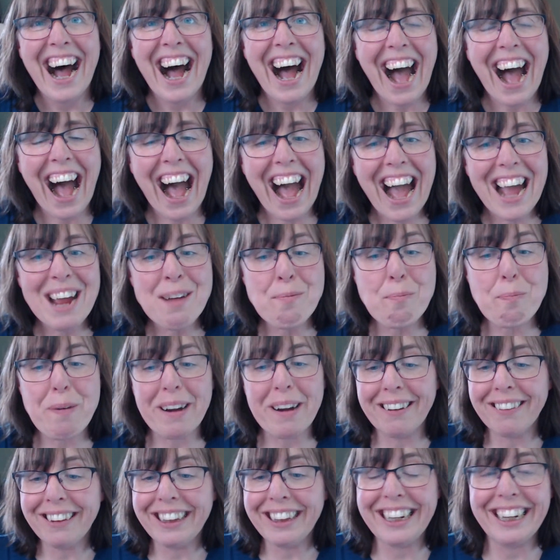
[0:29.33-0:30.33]
I
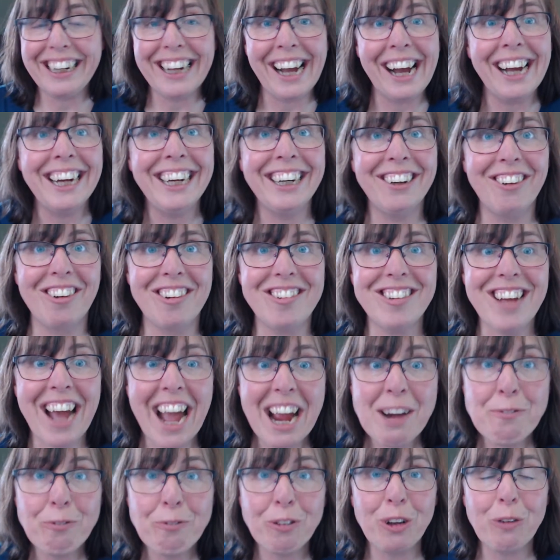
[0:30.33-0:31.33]
barely got here in
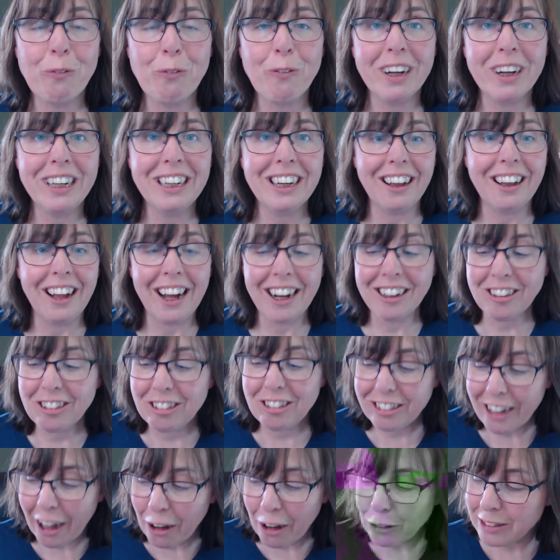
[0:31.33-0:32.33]
time for the 1 o'clock
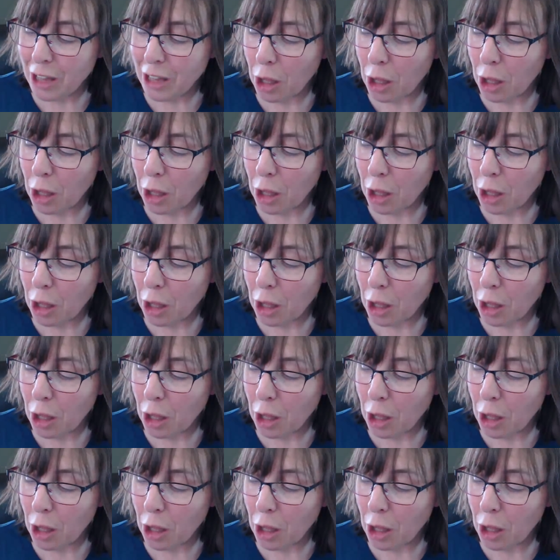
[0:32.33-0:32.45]
show.